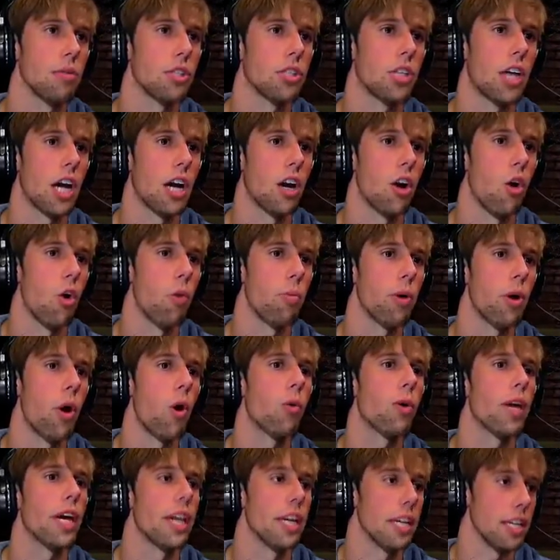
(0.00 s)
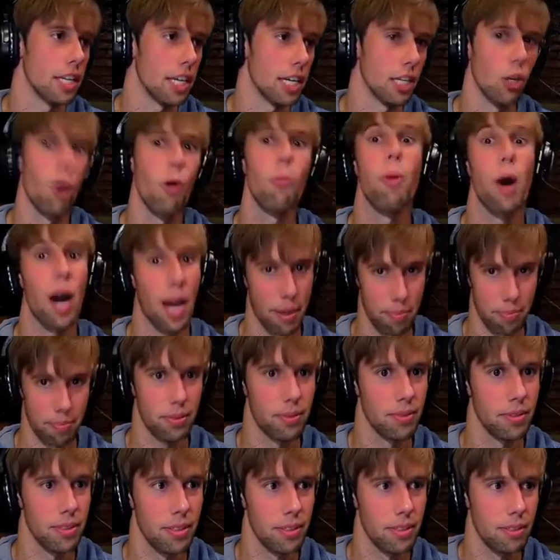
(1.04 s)
I'm just kind of hope. Okay, yellow pipe.
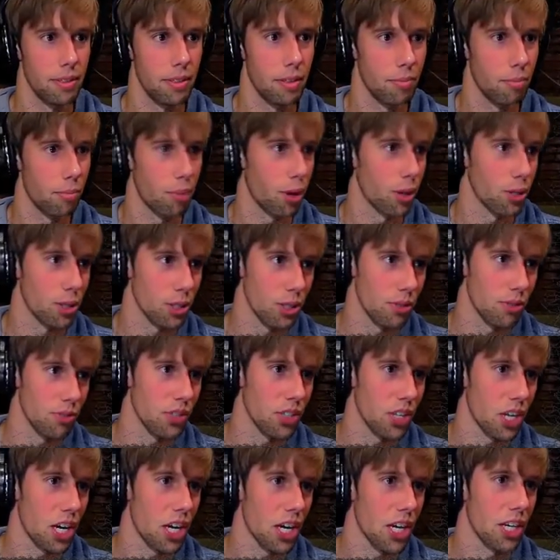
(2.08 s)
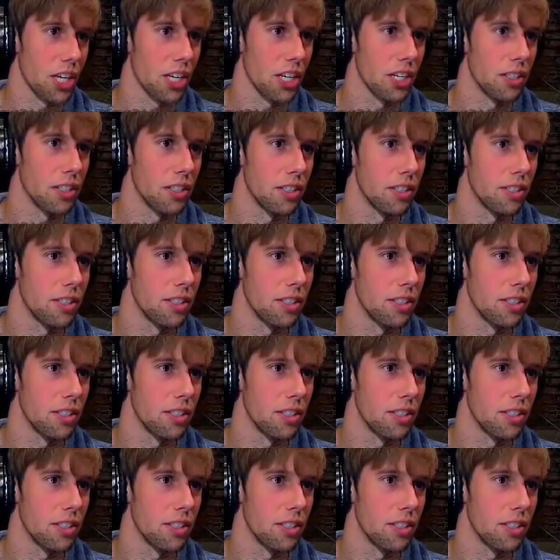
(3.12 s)
Positive sign.